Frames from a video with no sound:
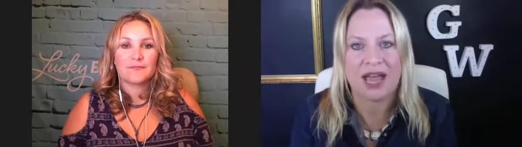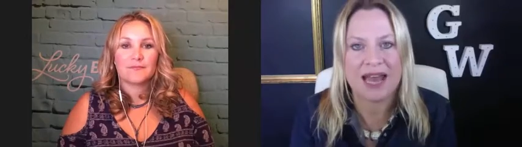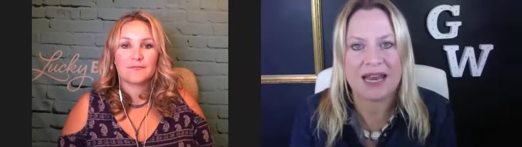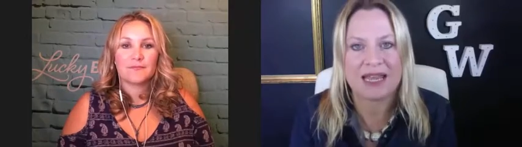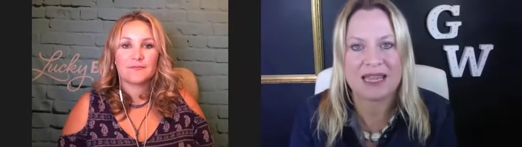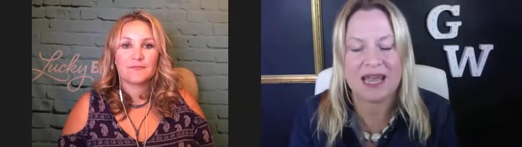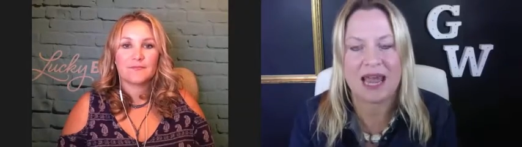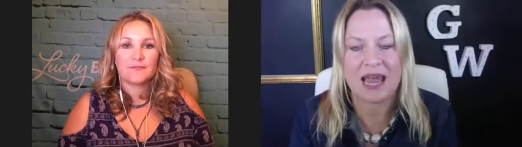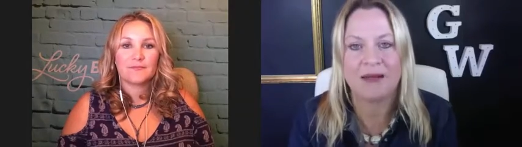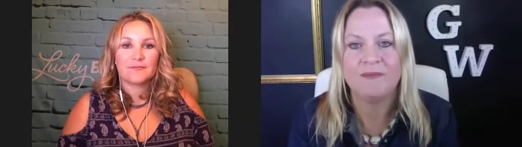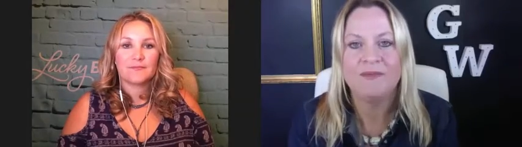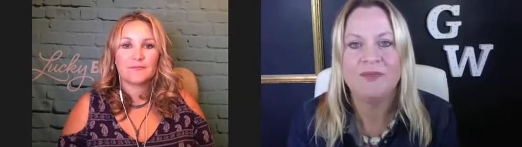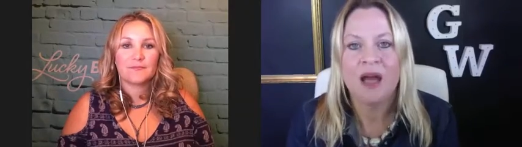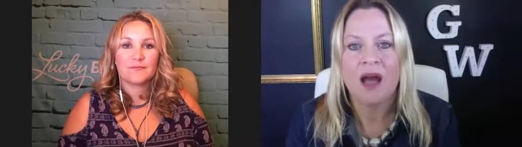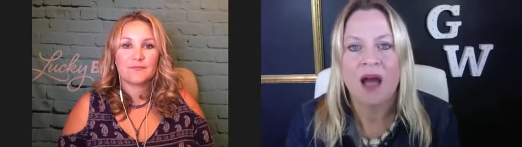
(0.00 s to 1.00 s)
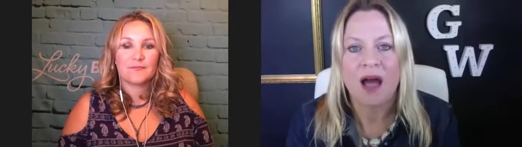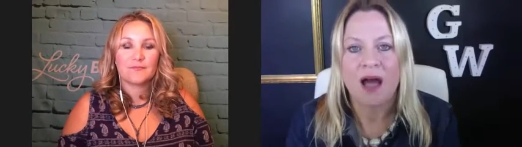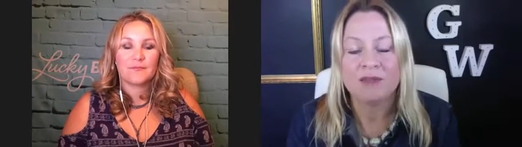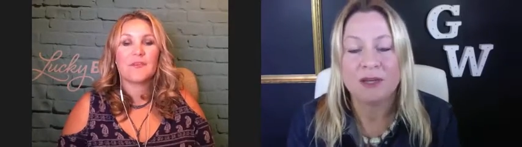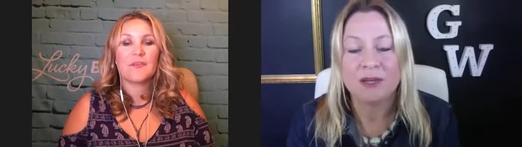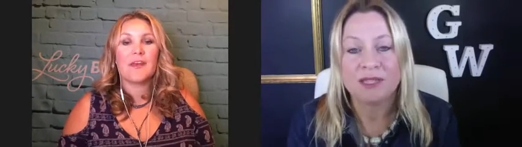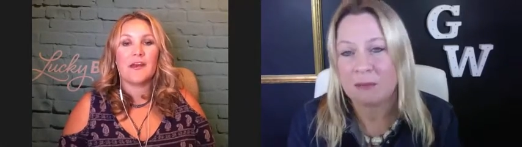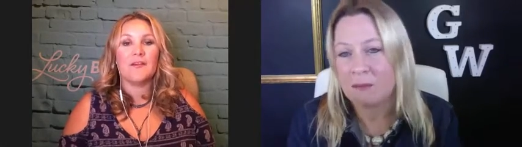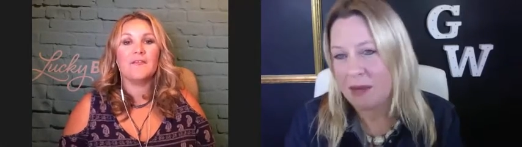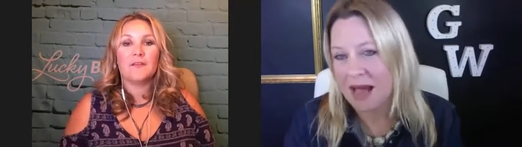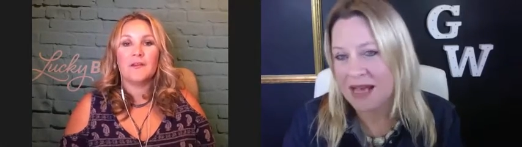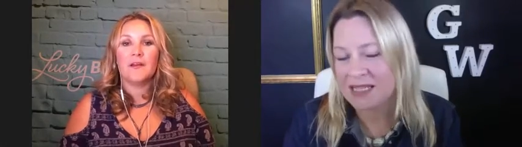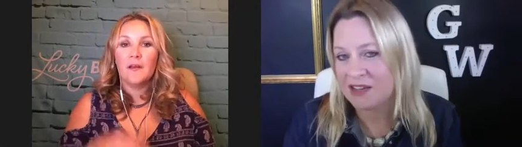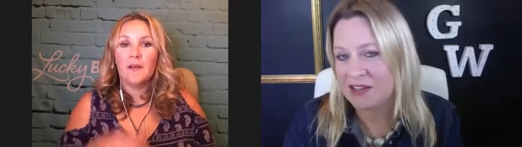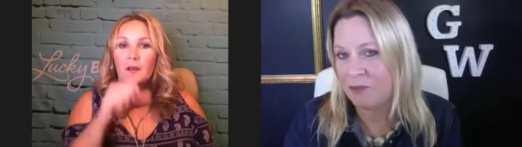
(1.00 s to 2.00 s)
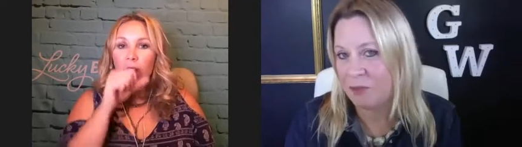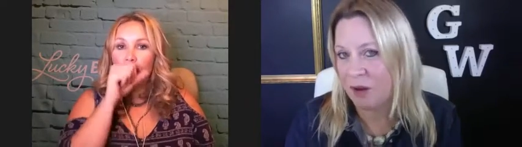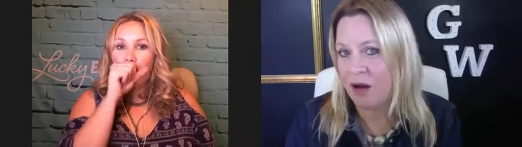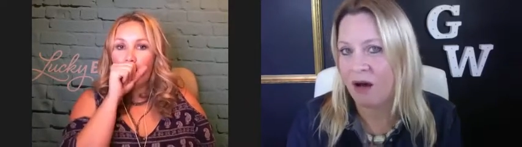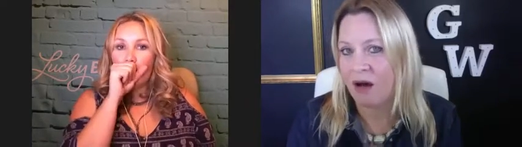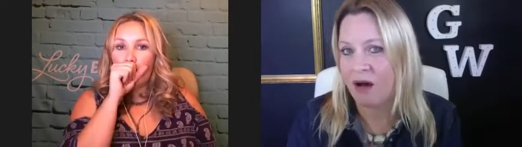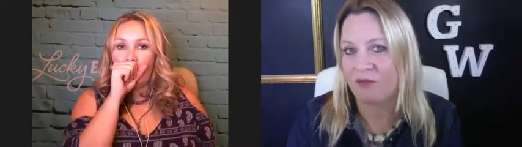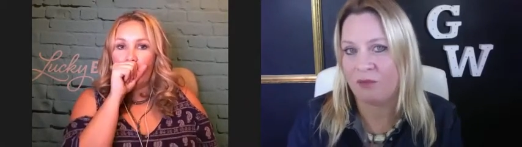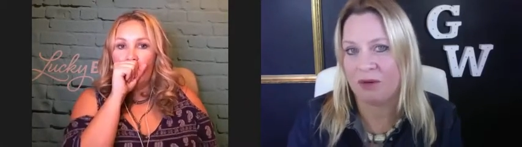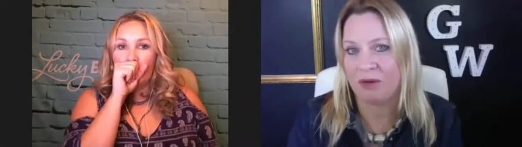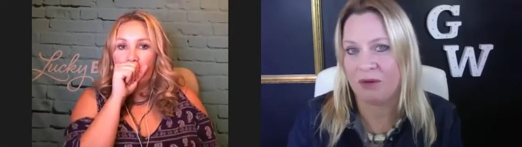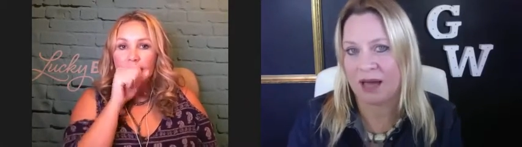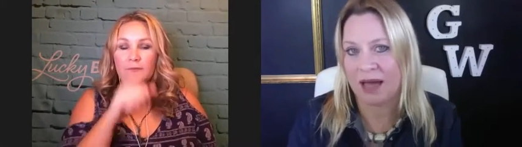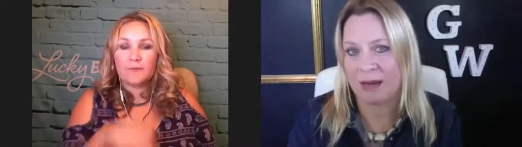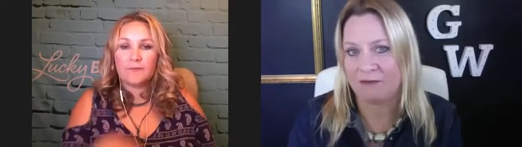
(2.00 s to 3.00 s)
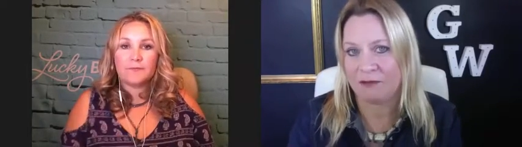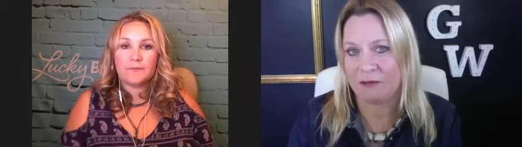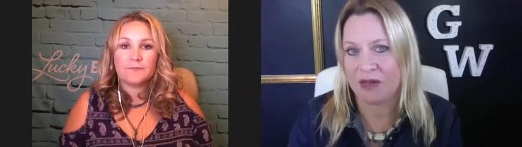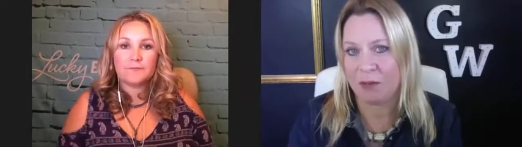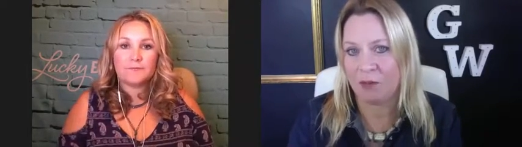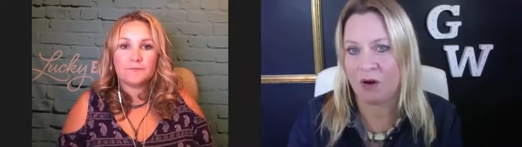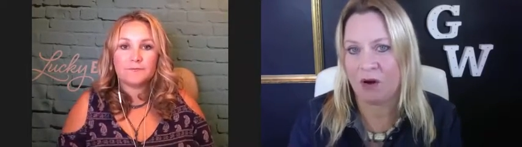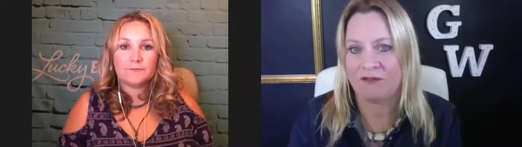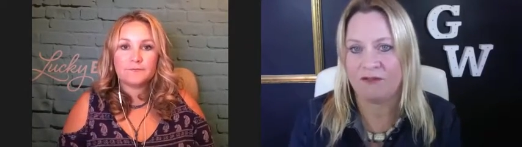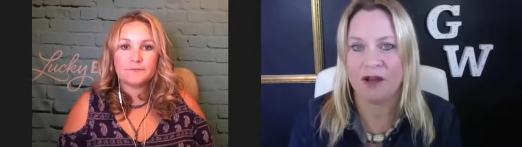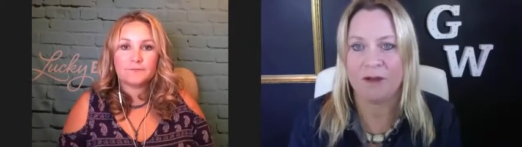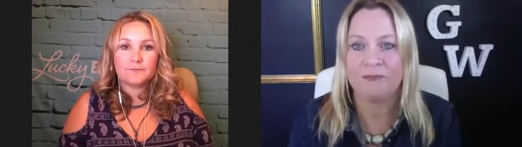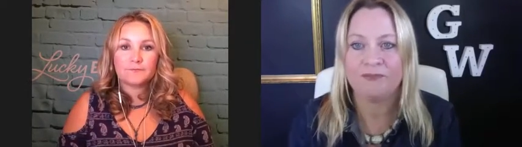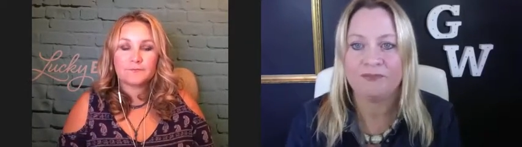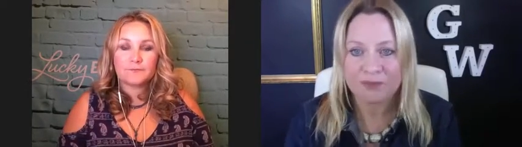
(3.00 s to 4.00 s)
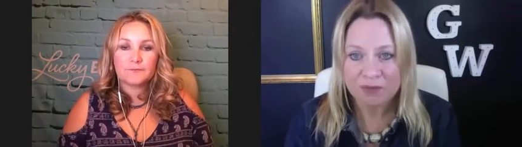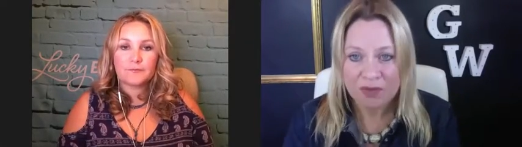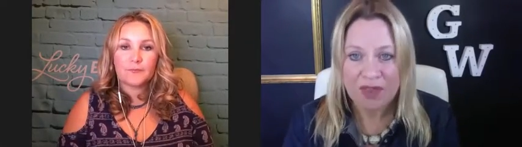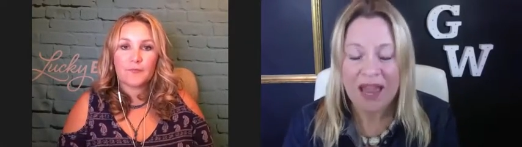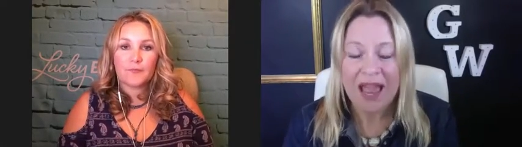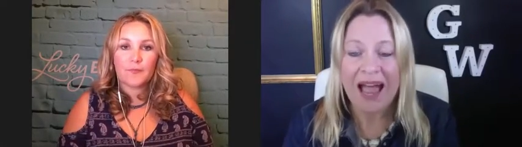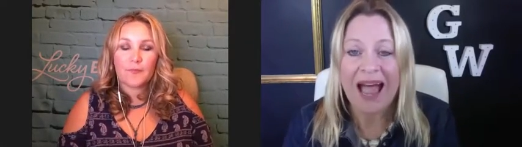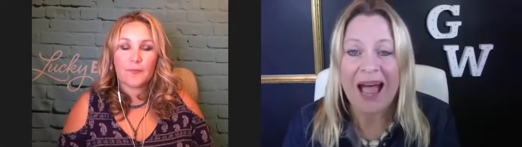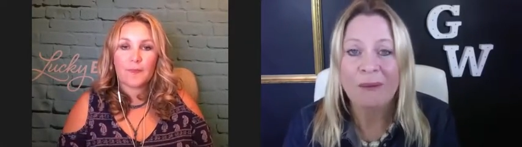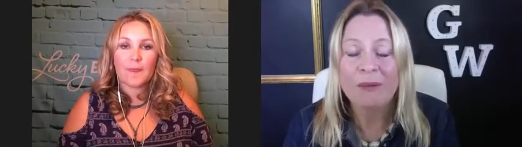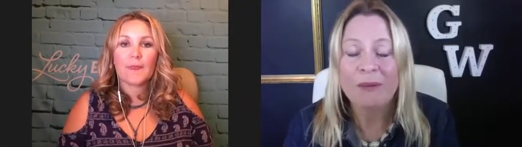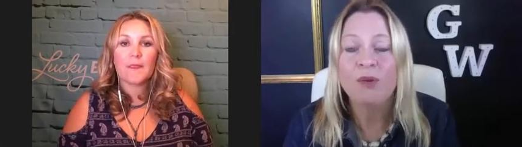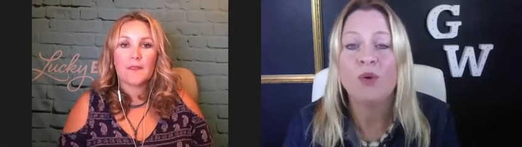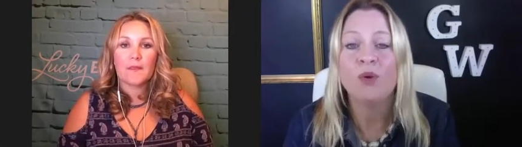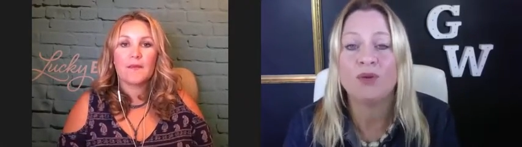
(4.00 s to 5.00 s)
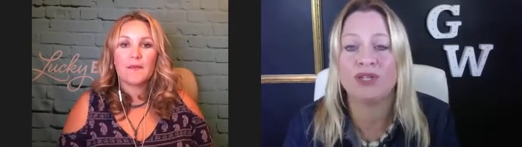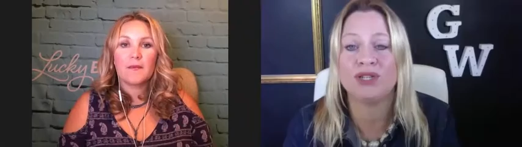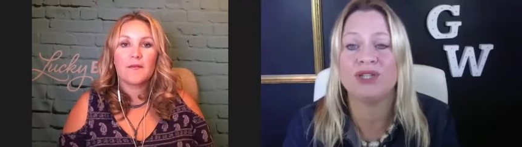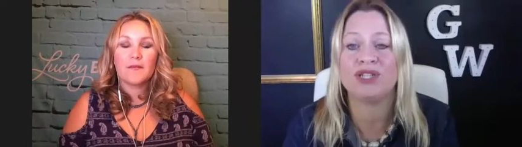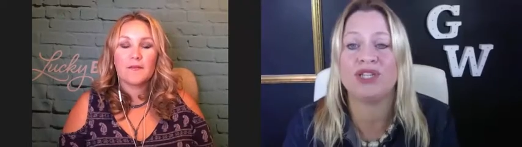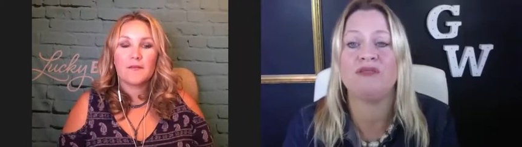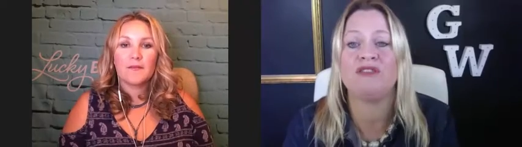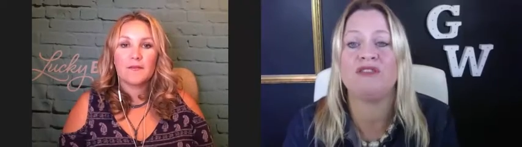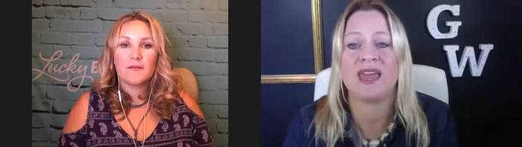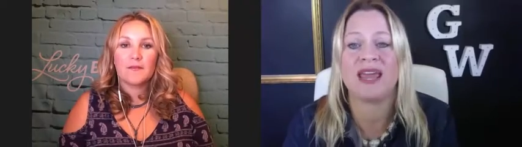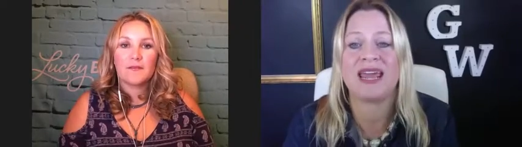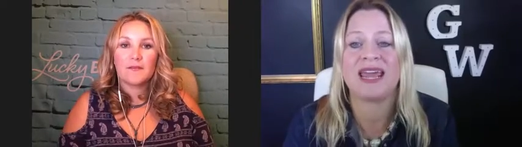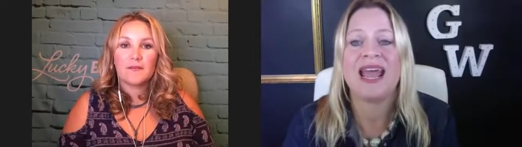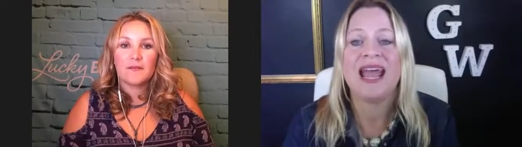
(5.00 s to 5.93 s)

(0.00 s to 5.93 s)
Speaker 1: anything. Um, so yeah. it's a massive part for me and what I've learned. How important do you think